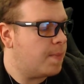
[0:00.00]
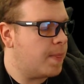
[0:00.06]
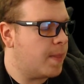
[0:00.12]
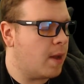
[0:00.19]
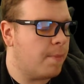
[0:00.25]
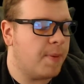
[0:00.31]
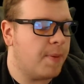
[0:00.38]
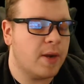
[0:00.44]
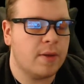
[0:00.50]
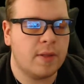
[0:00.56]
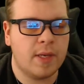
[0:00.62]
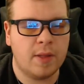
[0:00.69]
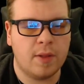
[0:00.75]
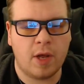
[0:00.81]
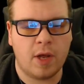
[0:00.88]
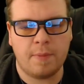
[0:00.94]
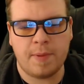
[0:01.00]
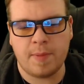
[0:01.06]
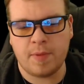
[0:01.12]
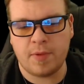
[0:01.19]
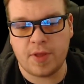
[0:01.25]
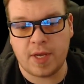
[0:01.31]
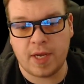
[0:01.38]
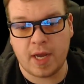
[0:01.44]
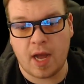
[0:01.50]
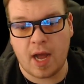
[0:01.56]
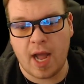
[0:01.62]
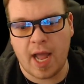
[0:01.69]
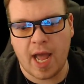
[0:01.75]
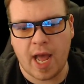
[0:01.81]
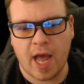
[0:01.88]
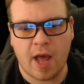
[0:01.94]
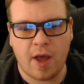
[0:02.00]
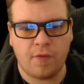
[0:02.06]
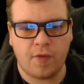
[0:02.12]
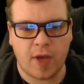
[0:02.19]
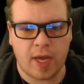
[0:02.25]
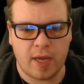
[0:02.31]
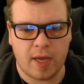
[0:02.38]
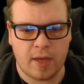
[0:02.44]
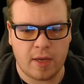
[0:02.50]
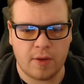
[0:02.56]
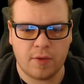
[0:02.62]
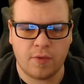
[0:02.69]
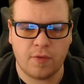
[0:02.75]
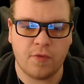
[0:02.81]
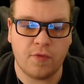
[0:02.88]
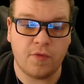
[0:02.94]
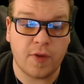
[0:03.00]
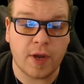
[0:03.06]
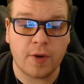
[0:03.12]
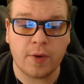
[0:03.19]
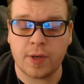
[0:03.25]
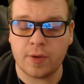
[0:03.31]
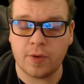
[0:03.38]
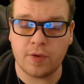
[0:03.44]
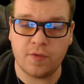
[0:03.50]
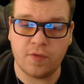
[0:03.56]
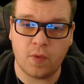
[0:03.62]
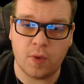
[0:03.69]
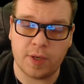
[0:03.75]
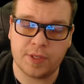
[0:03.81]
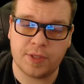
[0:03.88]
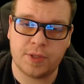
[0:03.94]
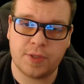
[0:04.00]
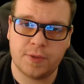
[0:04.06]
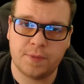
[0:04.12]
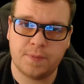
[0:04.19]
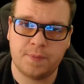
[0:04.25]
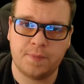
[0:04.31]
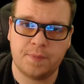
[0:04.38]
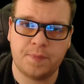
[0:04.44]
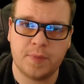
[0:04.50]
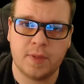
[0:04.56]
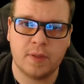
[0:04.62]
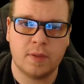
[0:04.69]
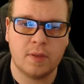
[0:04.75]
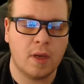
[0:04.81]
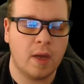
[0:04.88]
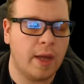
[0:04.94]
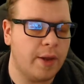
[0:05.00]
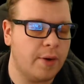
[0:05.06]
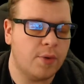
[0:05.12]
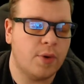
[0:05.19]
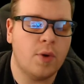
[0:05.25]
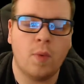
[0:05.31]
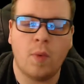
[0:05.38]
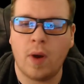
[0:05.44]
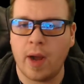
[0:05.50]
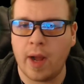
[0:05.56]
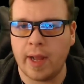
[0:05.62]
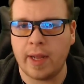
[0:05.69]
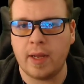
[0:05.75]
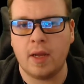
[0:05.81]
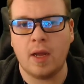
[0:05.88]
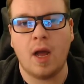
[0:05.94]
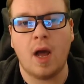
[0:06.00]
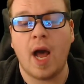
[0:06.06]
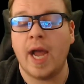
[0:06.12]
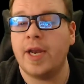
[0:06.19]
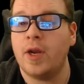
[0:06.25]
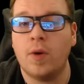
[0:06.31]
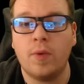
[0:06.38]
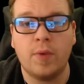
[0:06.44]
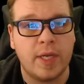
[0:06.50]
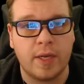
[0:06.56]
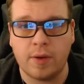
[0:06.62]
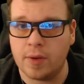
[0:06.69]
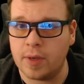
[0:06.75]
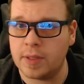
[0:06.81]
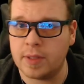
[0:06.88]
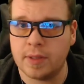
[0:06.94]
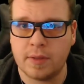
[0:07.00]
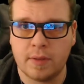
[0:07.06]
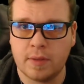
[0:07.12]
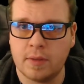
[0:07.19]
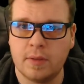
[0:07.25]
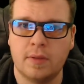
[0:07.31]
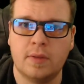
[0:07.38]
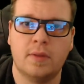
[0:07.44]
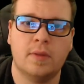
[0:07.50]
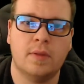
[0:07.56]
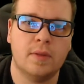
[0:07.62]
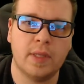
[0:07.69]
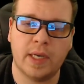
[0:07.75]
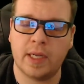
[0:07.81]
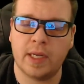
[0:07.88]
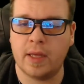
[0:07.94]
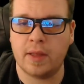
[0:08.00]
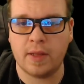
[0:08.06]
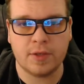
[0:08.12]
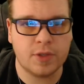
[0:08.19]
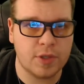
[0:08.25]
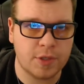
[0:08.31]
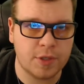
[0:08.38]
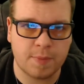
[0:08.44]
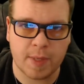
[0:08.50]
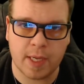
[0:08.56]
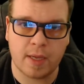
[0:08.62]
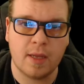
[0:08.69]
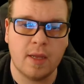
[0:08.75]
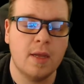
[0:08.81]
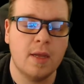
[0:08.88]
Apparently a lot of people think I have a very good voice. I don't know why. I don't hear it. Then again, that's just me.